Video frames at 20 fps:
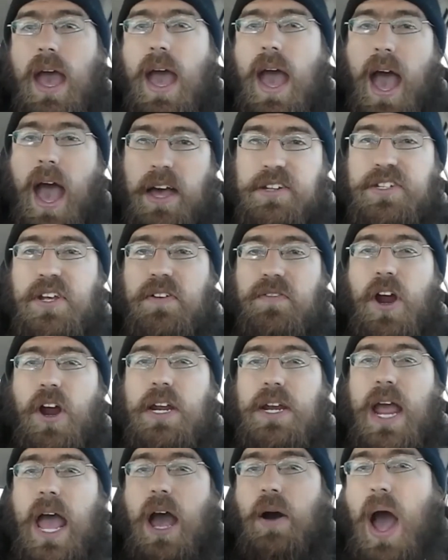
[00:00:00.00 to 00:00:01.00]
As of
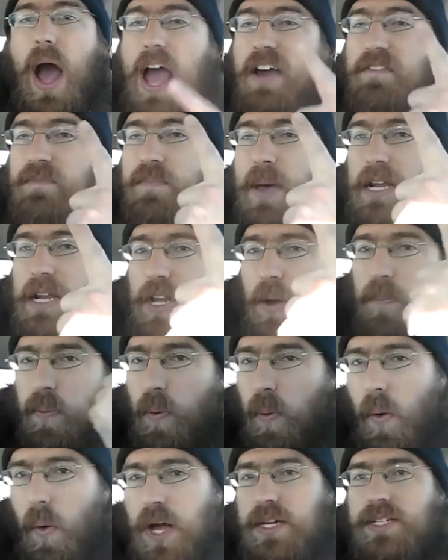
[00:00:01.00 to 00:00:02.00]
right now, I have picked up
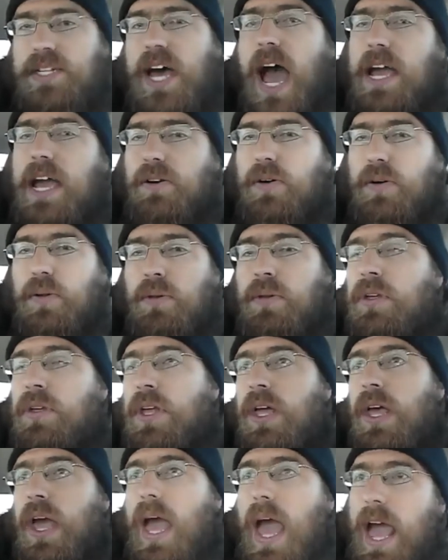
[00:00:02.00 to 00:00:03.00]
one title,
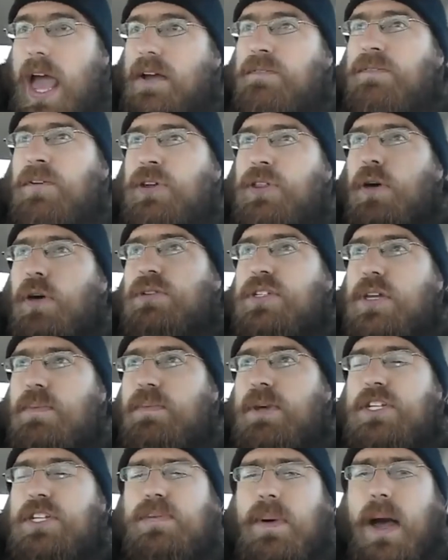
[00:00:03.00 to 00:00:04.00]
and for those that
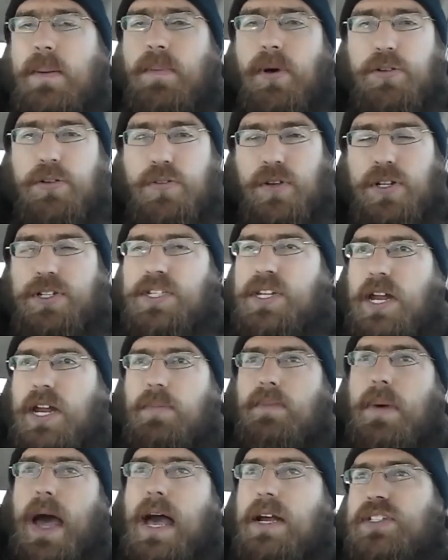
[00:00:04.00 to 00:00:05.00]
missed my most recent
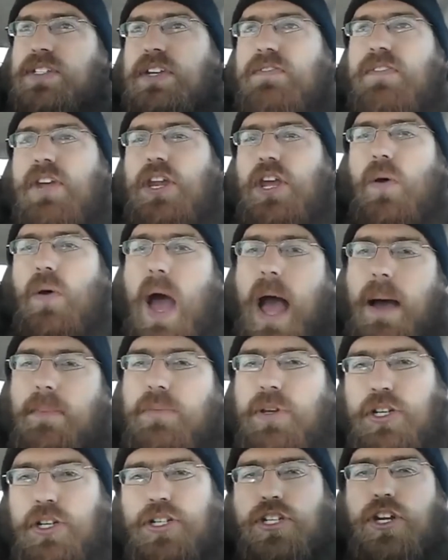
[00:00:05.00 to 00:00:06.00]
unboxing video, I'm
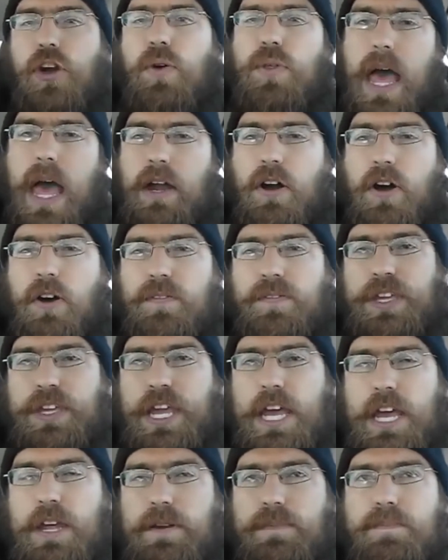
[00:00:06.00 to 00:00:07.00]
going to show that off
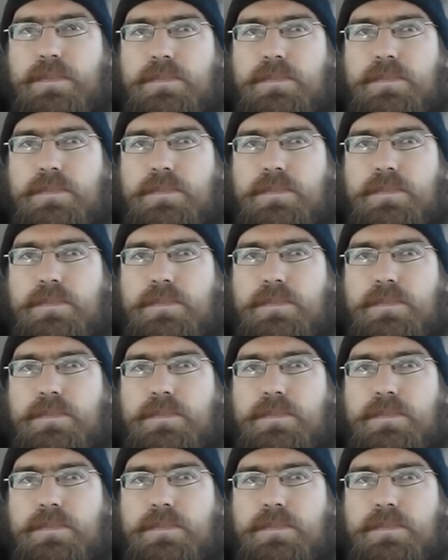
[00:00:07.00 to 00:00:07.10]
again.